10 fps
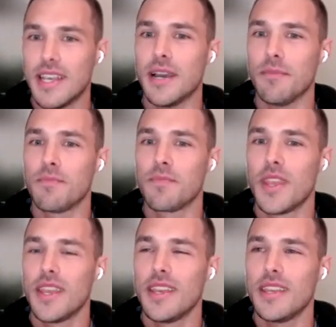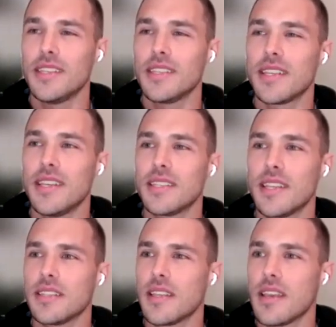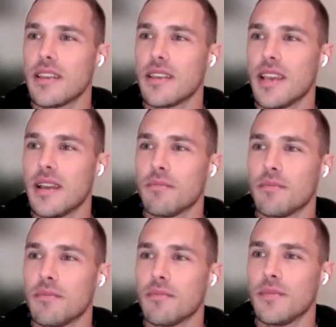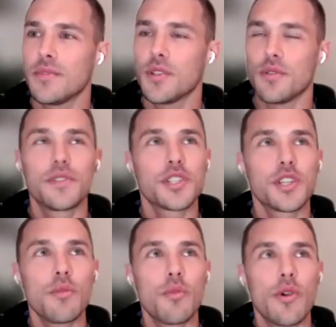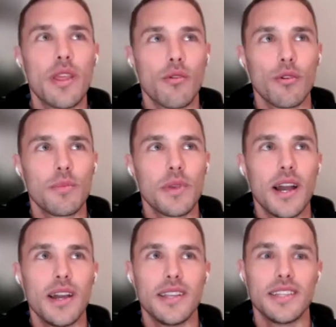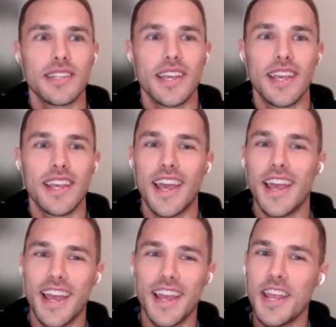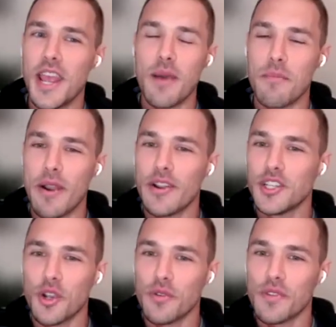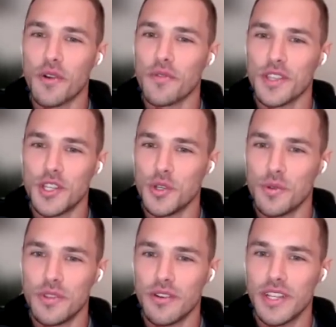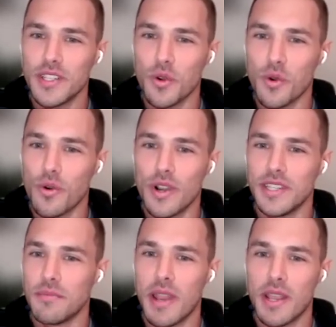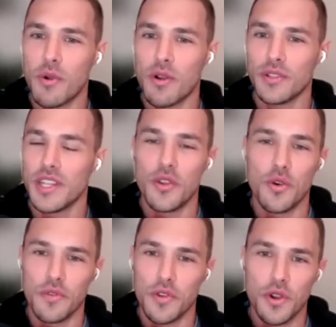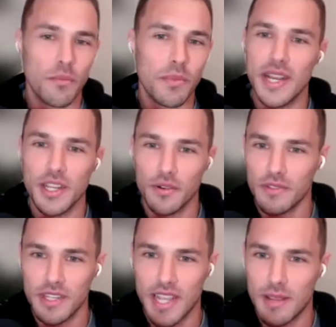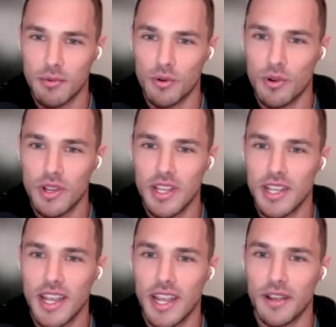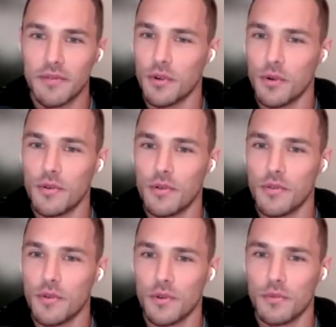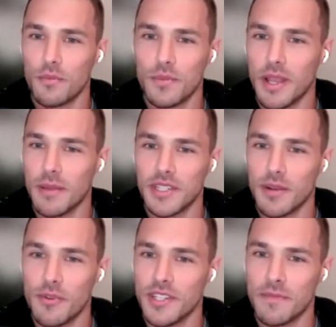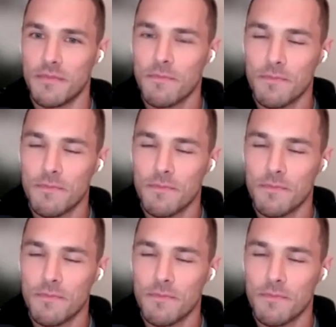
Um, is there sort of scope or any thought behind a a marriage of the two theories, or is many worlds, in your view, completely off the table for some reason?